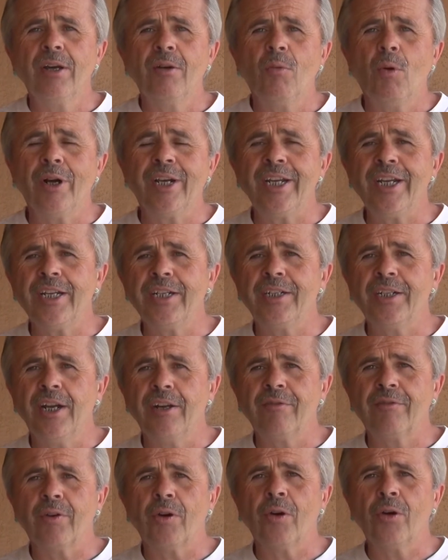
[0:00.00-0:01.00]
what he had
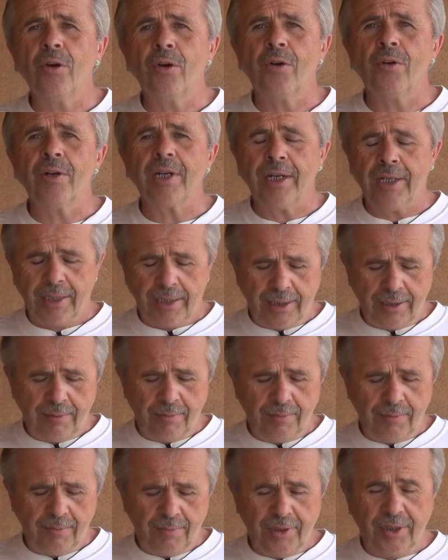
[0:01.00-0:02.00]
done for her
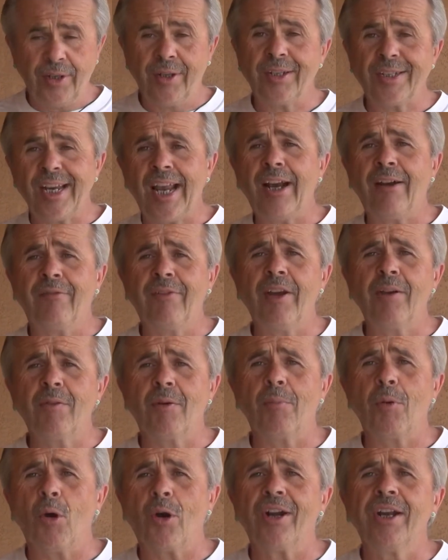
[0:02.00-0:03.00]
to the Santa Fe
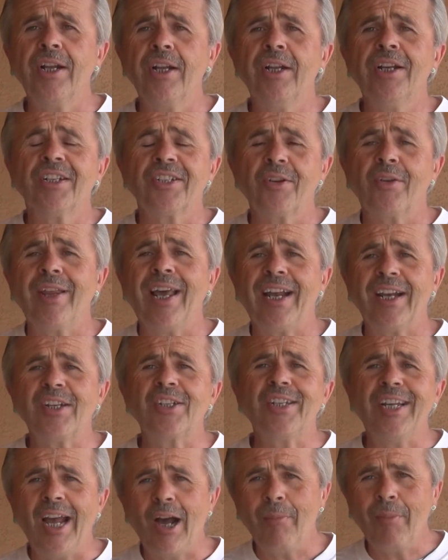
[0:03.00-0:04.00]
Report. So that
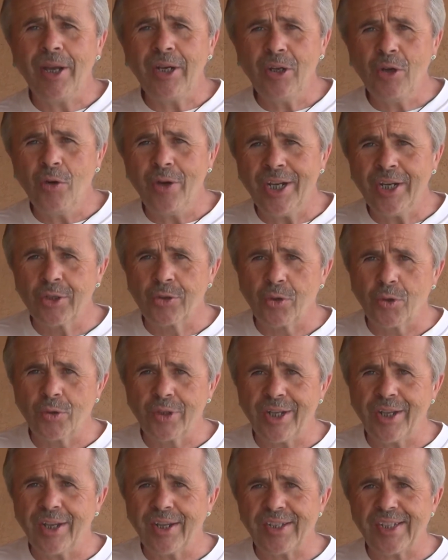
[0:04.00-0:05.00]
is now my new intro
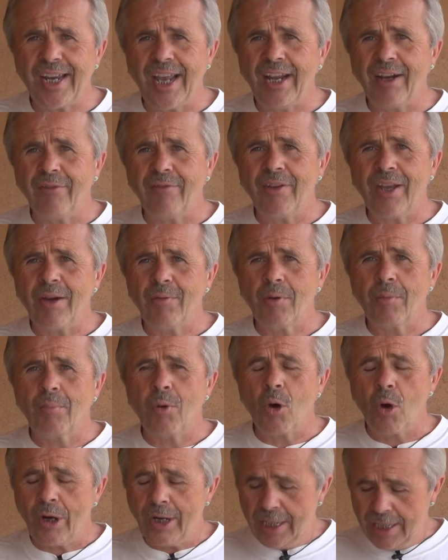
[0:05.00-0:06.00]
to the Santa Fe
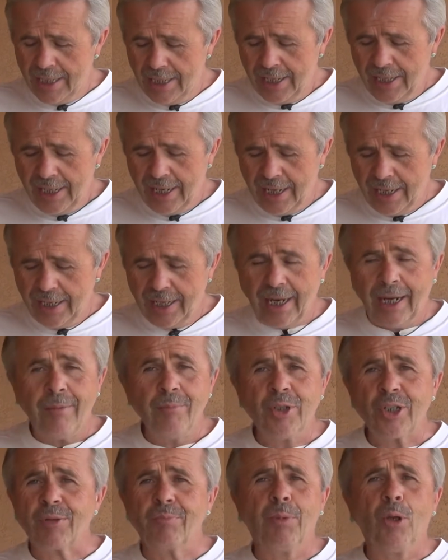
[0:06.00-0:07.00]
Report, and
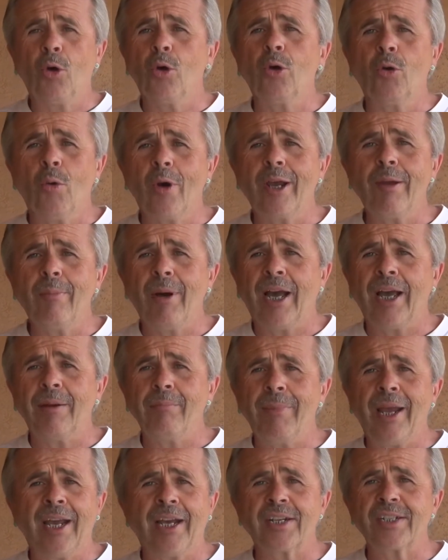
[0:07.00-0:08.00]
I'm just blown away by
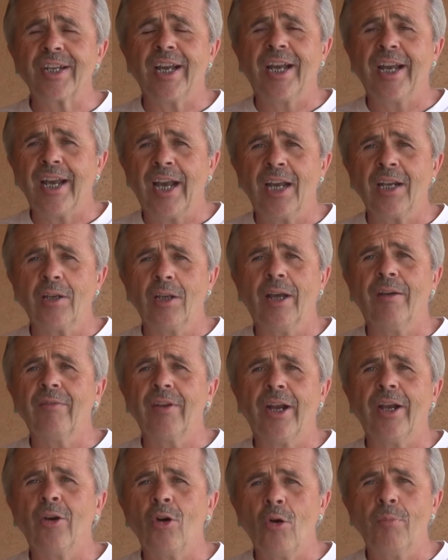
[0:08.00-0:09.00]
it, Max. I love
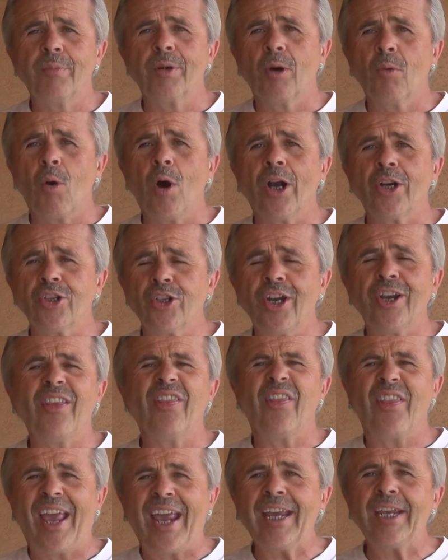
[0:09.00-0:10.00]
it. I hope you're watching.
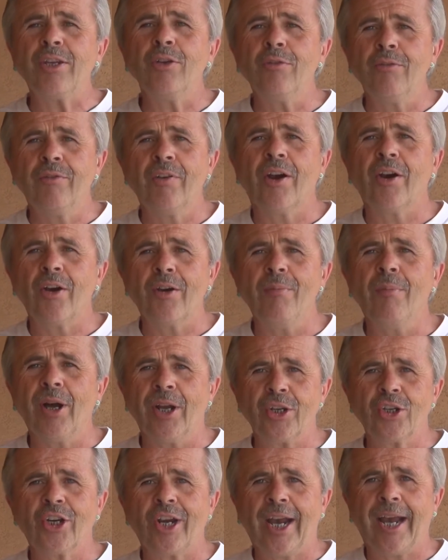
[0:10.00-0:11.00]
Thank you very
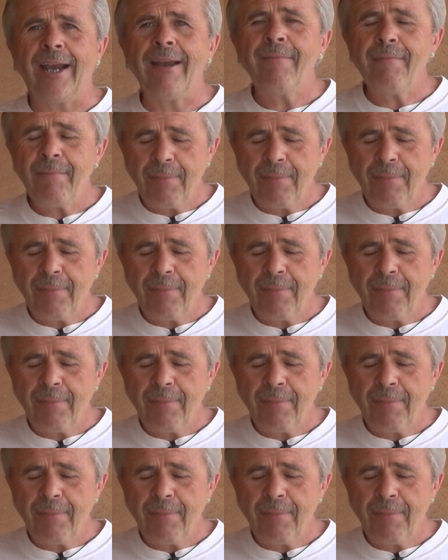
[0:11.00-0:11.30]
much, guy.